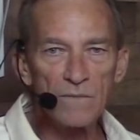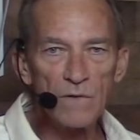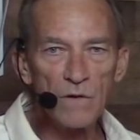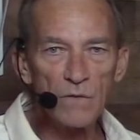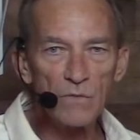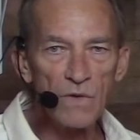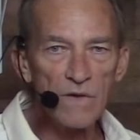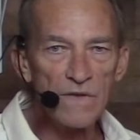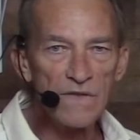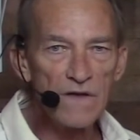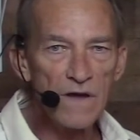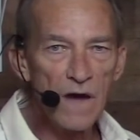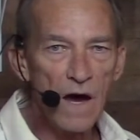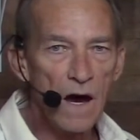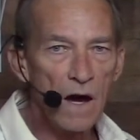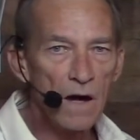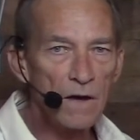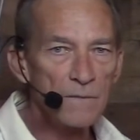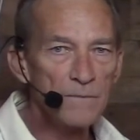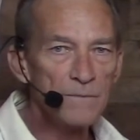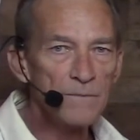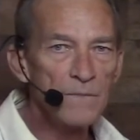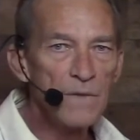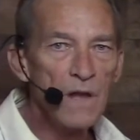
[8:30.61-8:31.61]
with Yang.
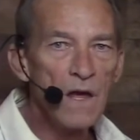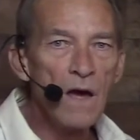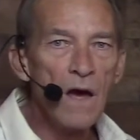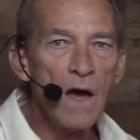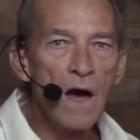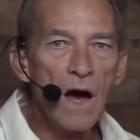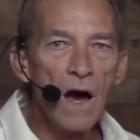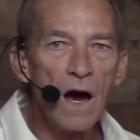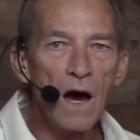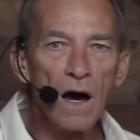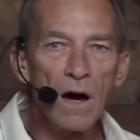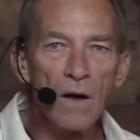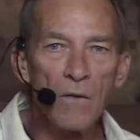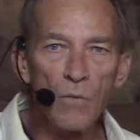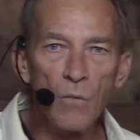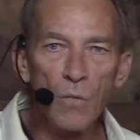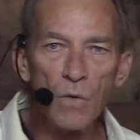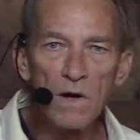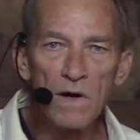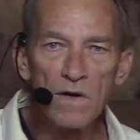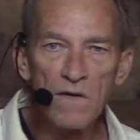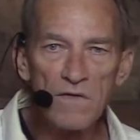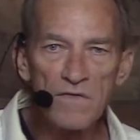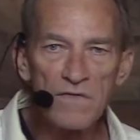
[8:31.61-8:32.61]

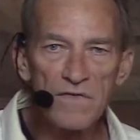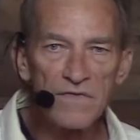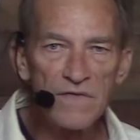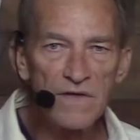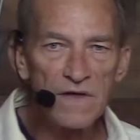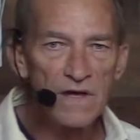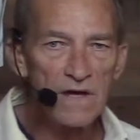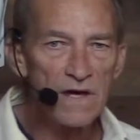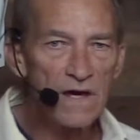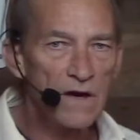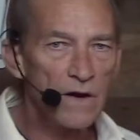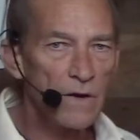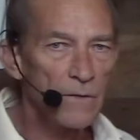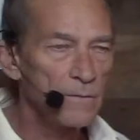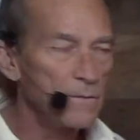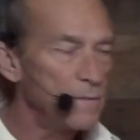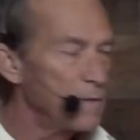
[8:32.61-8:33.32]
One other thing here,